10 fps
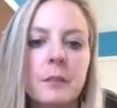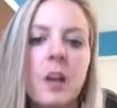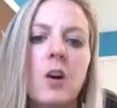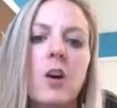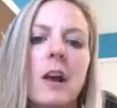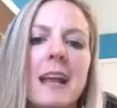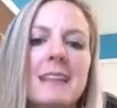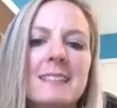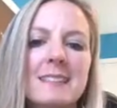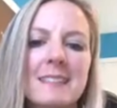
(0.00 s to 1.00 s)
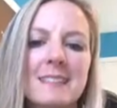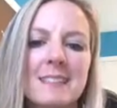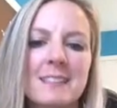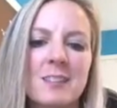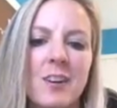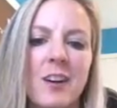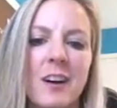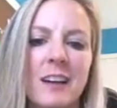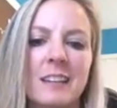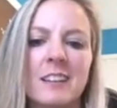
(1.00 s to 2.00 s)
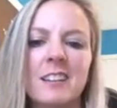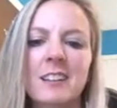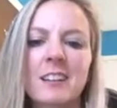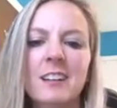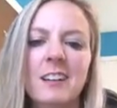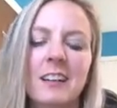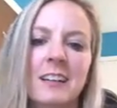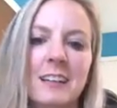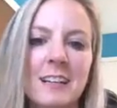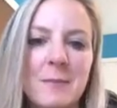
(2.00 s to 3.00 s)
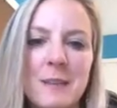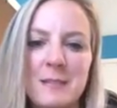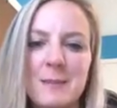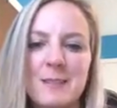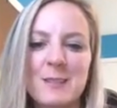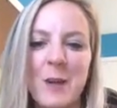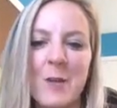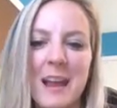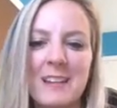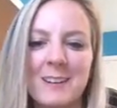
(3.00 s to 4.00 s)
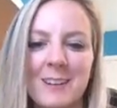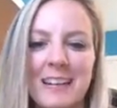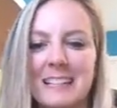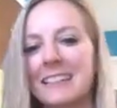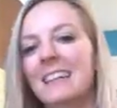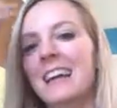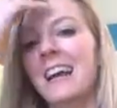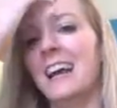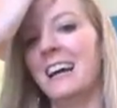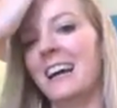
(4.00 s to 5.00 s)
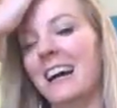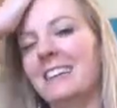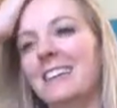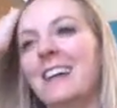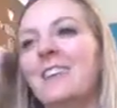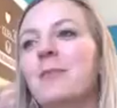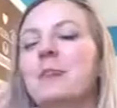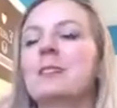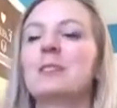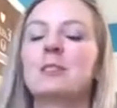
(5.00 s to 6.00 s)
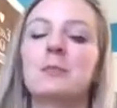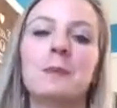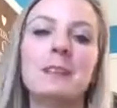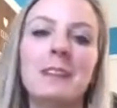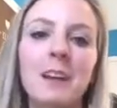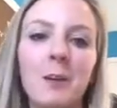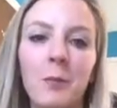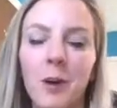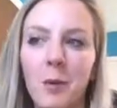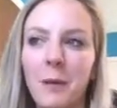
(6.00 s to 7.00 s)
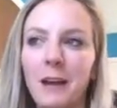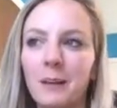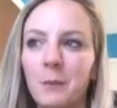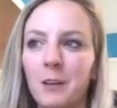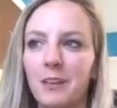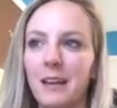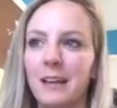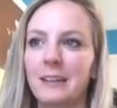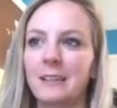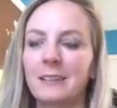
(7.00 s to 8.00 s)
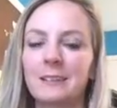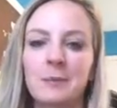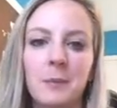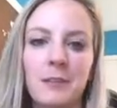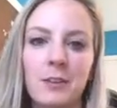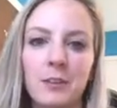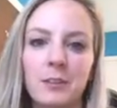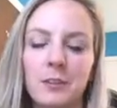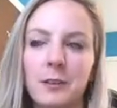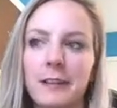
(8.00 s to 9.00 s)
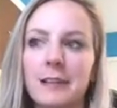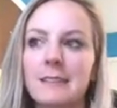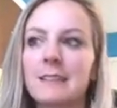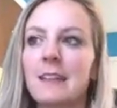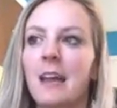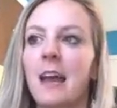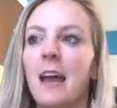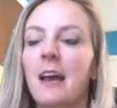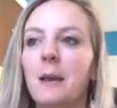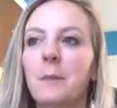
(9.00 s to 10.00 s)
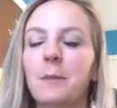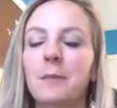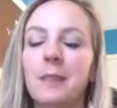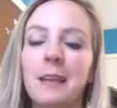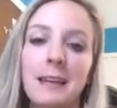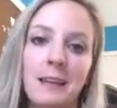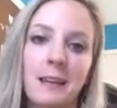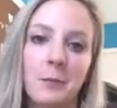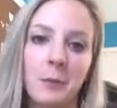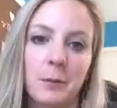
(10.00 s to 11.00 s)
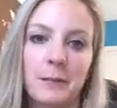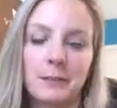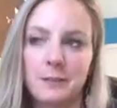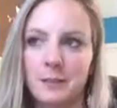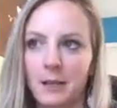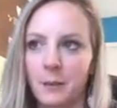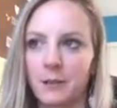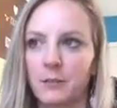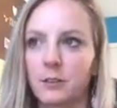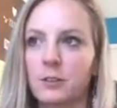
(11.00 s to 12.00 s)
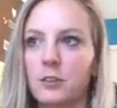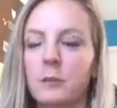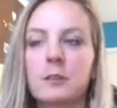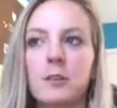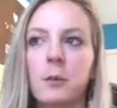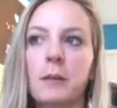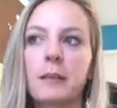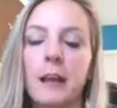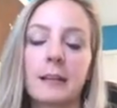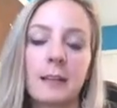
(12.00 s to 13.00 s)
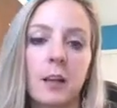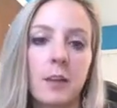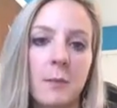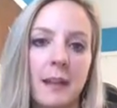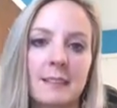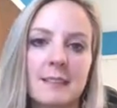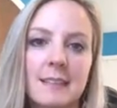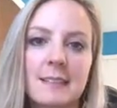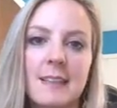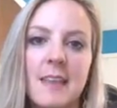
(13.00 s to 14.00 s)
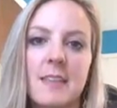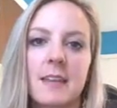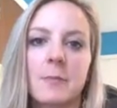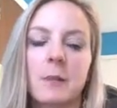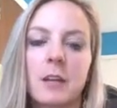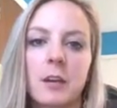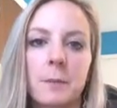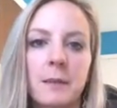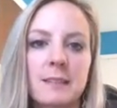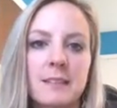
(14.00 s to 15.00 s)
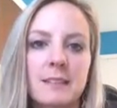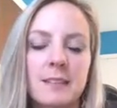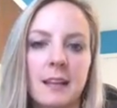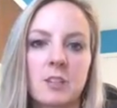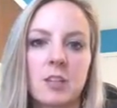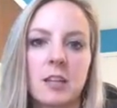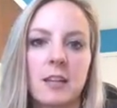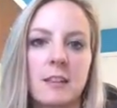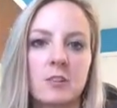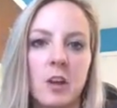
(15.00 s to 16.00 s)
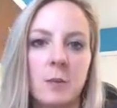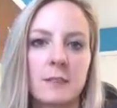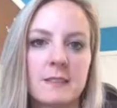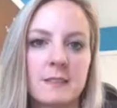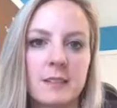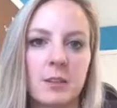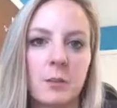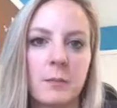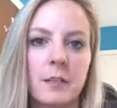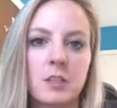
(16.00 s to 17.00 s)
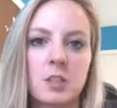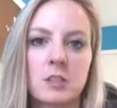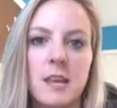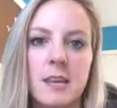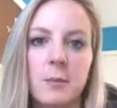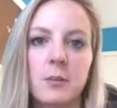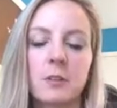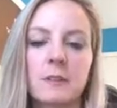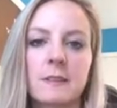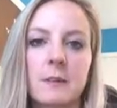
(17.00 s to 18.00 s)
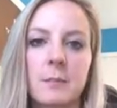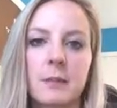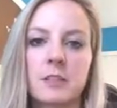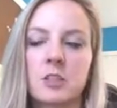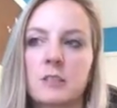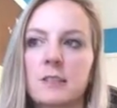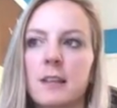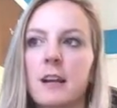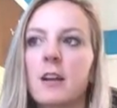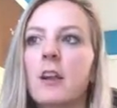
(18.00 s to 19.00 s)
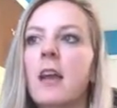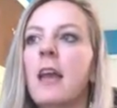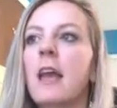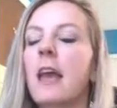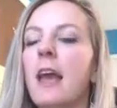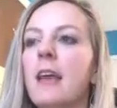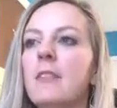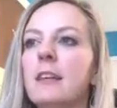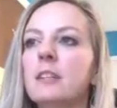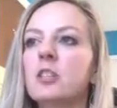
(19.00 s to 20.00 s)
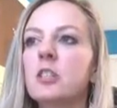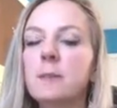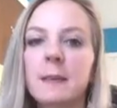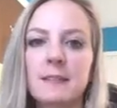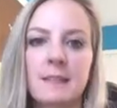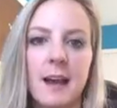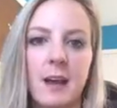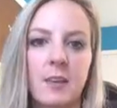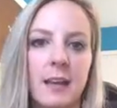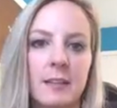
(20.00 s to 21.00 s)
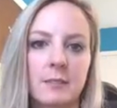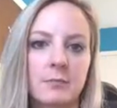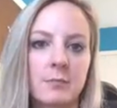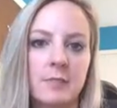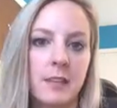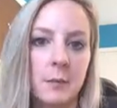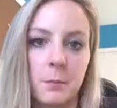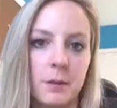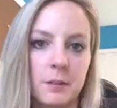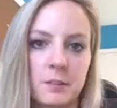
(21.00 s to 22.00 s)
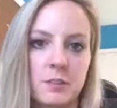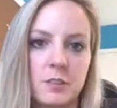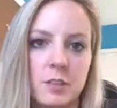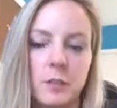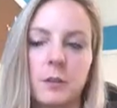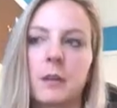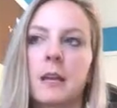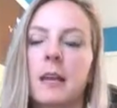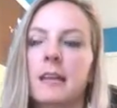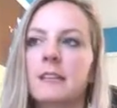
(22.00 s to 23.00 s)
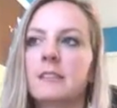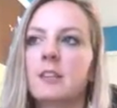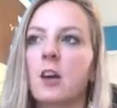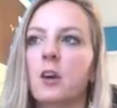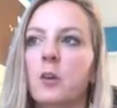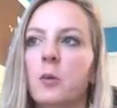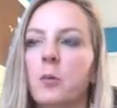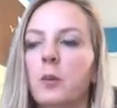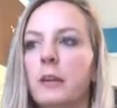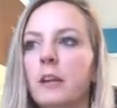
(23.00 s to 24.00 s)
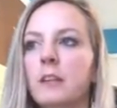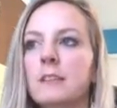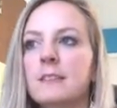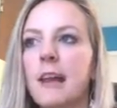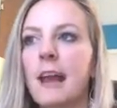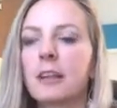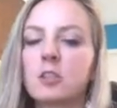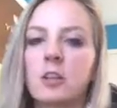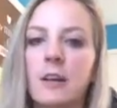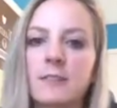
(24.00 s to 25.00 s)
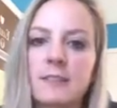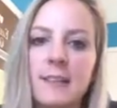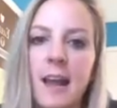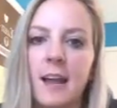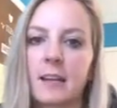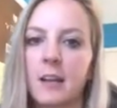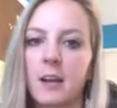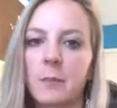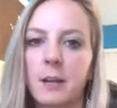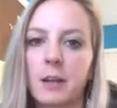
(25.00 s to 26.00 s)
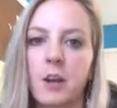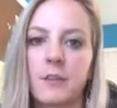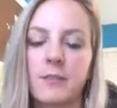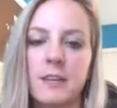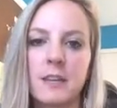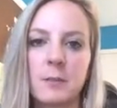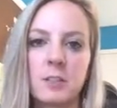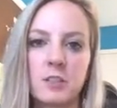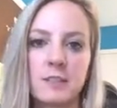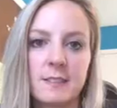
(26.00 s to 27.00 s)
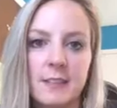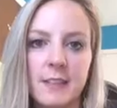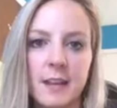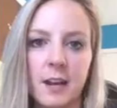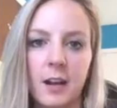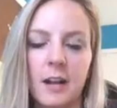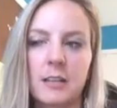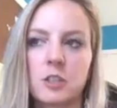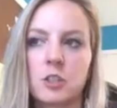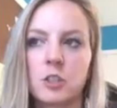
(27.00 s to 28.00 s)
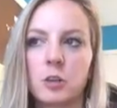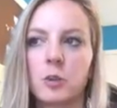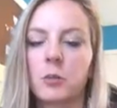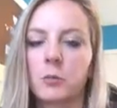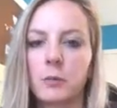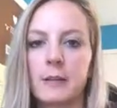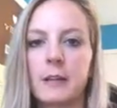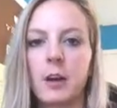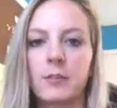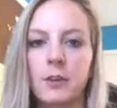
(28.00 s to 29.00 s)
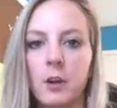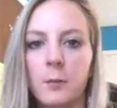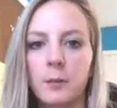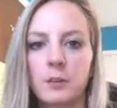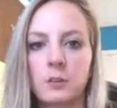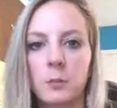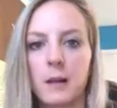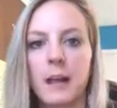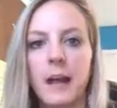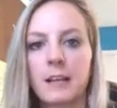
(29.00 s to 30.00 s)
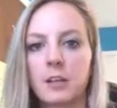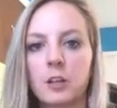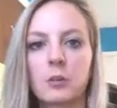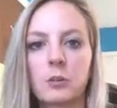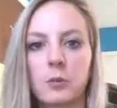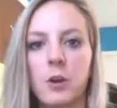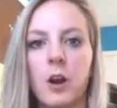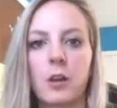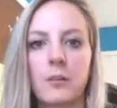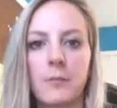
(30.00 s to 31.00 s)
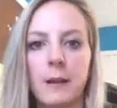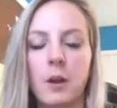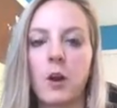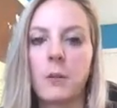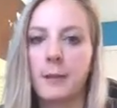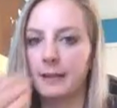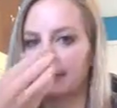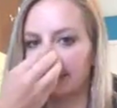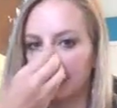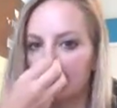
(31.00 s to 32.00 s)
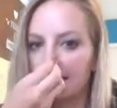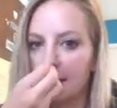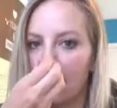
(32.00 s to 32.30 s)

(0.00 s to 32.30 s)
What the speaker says: Oh, Hastings is gone. Oh, makes me so angry. I love bookstores, but you know, we're all buying them online, and it's my fault too, I guess. And what we do is kind of my fault too. So I get all the magazines, and then we go to Pixie's section, and there's always these little miniature tables and benches there. And then she picks out like 10 books too. And so we'll get our snack. She'll have a snack, and I'll have my coffee, and we just sit there, and she'll read all of her books while I go through all of my art magazines.